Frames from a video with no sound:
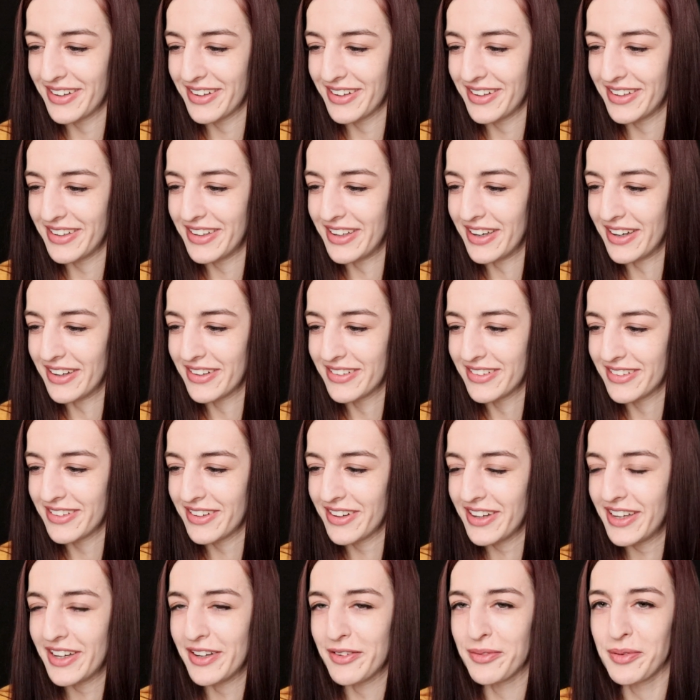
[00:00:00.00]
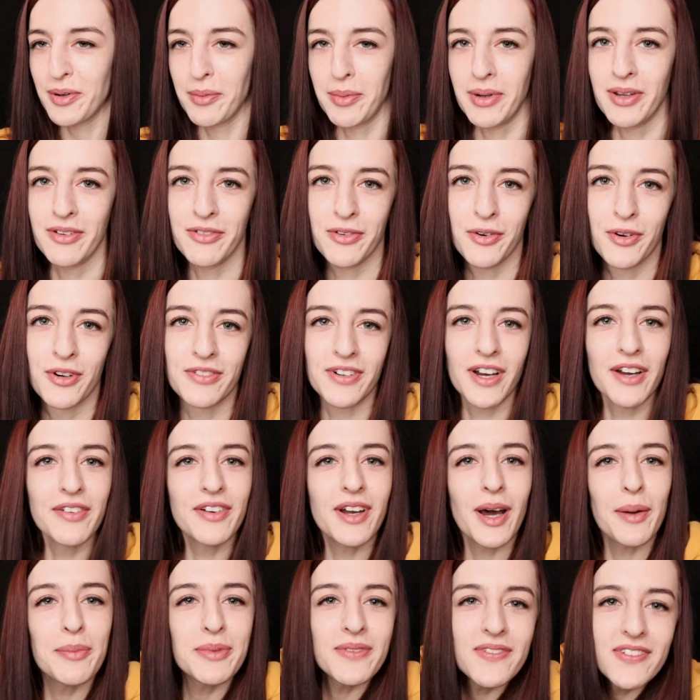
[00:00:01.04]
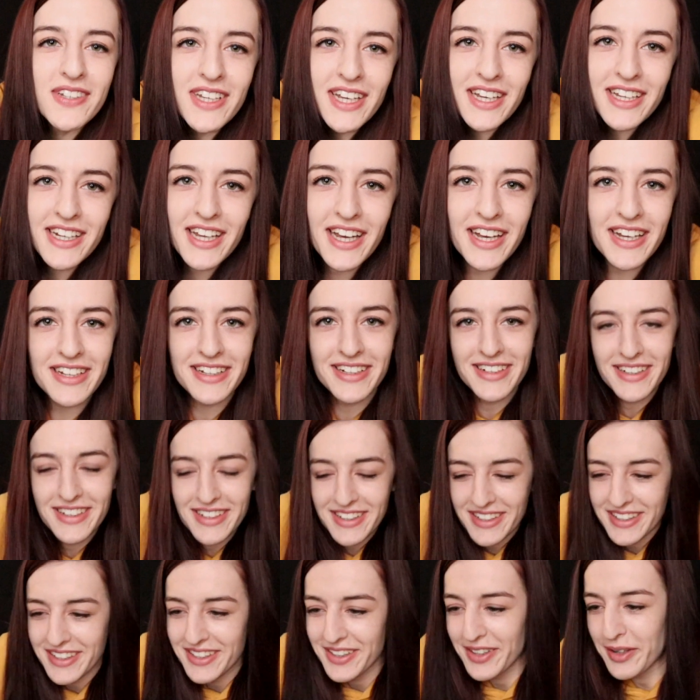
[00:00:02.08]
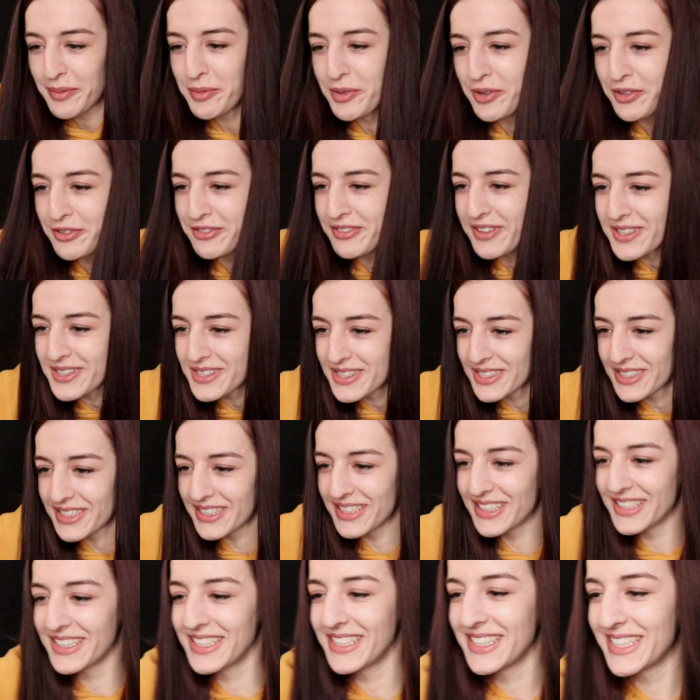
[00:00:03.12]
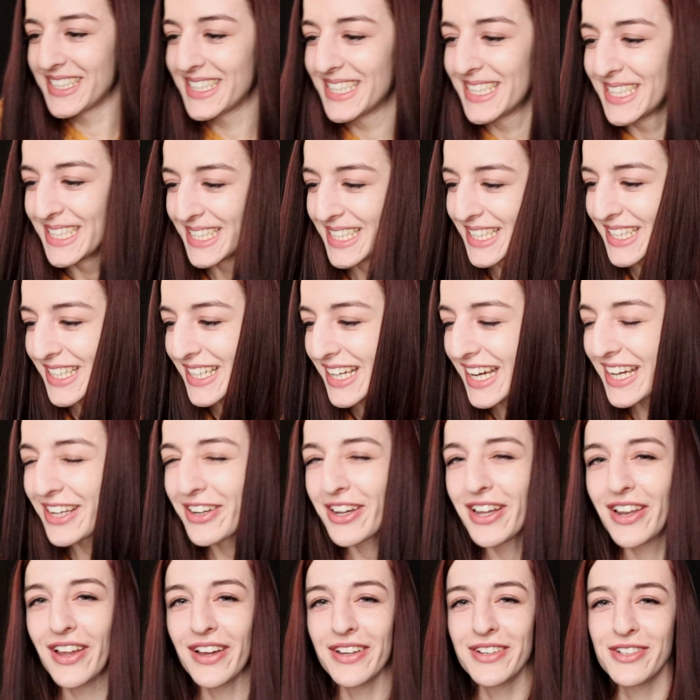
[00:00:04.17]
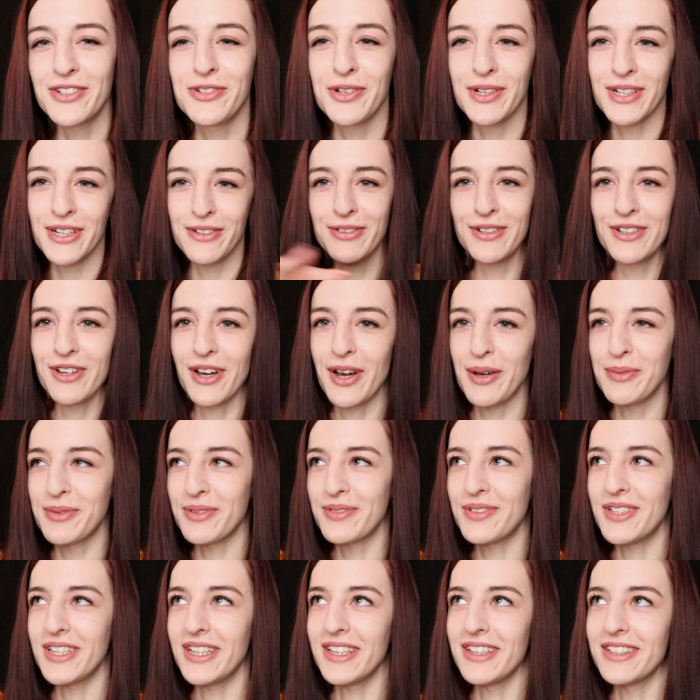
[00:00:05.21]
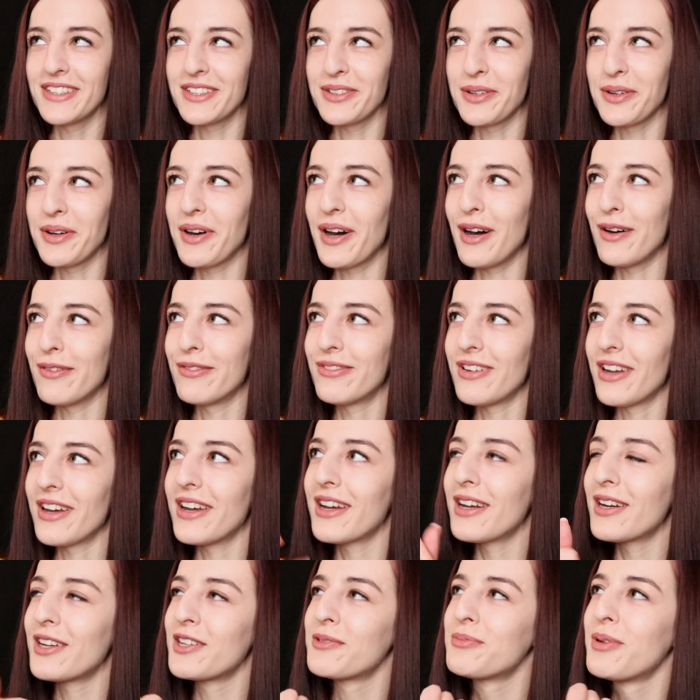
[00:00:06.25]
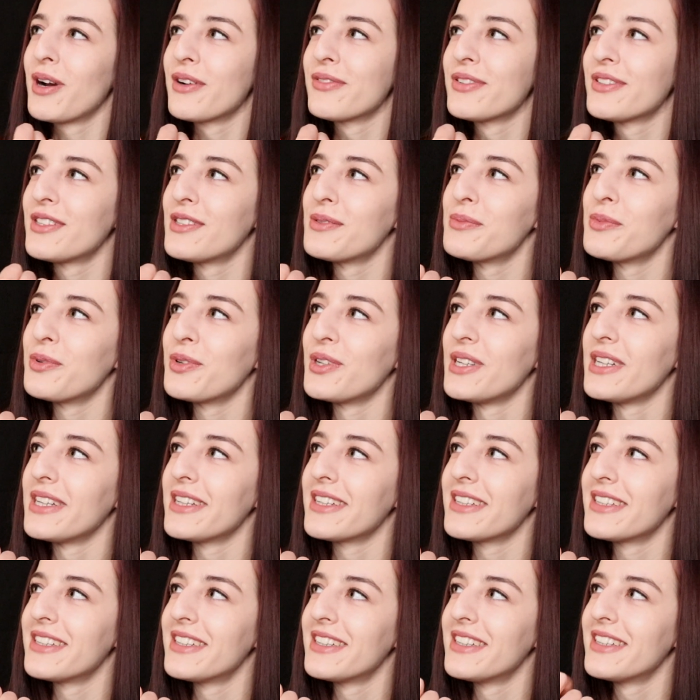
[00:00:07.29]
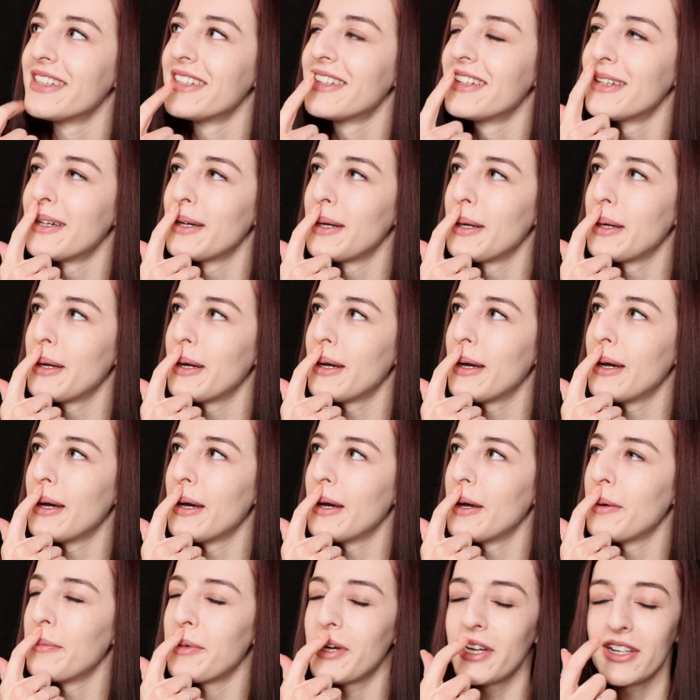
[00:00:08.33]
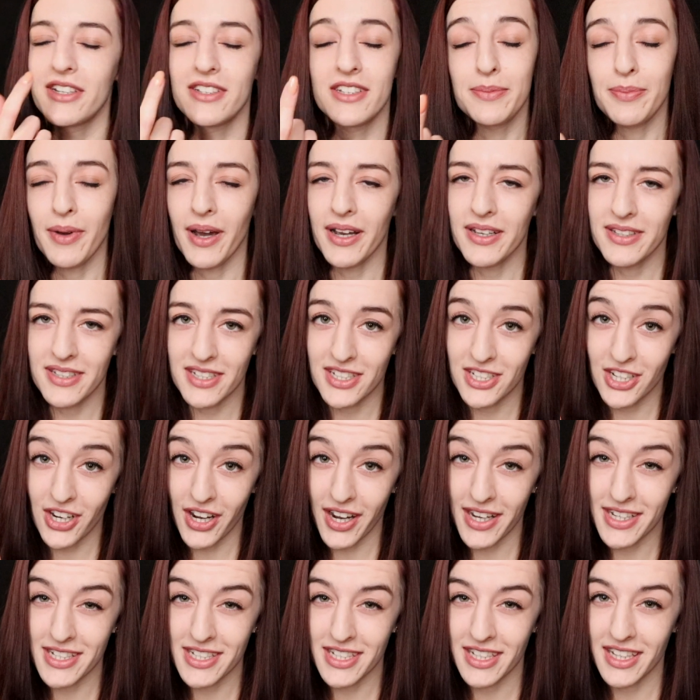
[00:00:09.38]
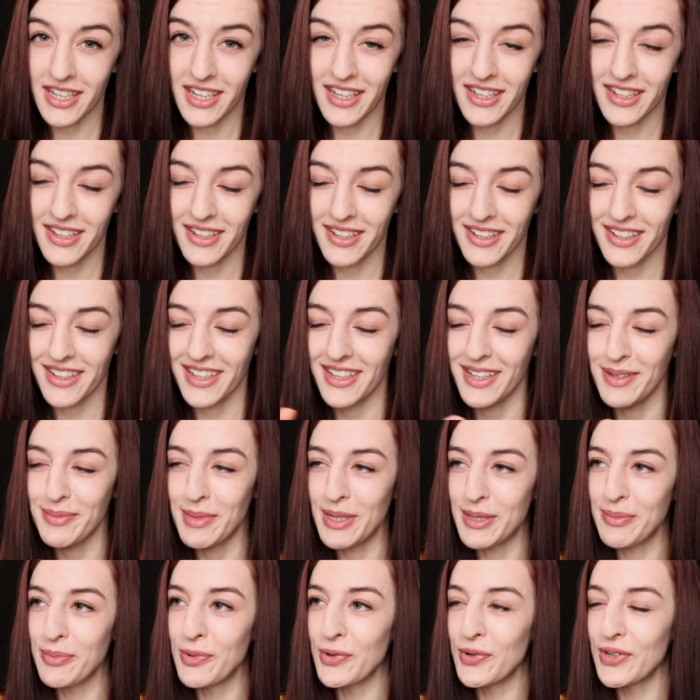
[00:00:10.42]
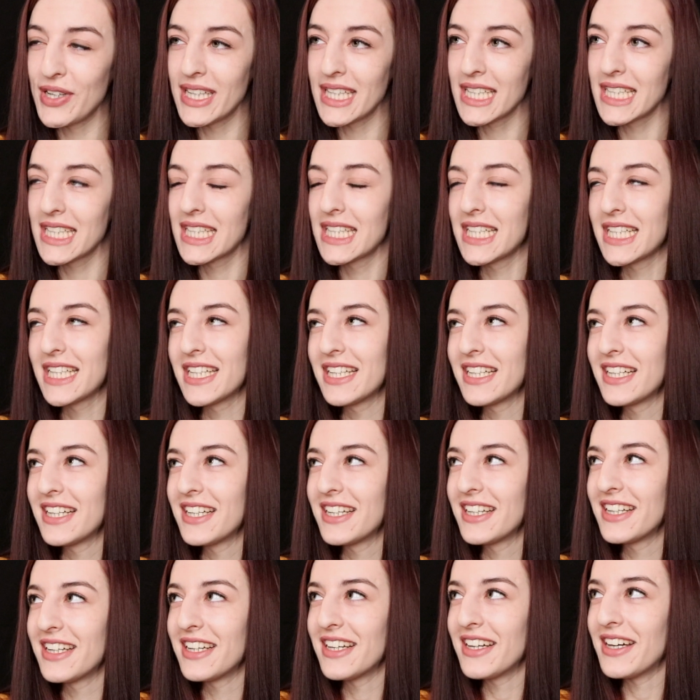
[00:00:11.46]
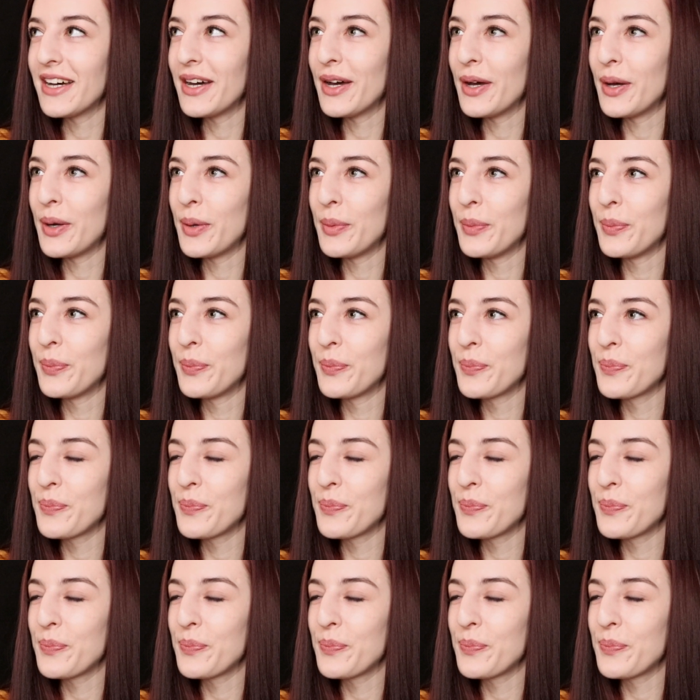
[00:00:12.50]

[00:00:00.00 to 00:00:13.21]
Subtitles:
yeah, I have probably 4 or 5 cups of tea a day. I'm not fussy. And I like to drink different types of tea, so I'll have like English breakfast in the morning, a spicy chai tea in mid-morning, and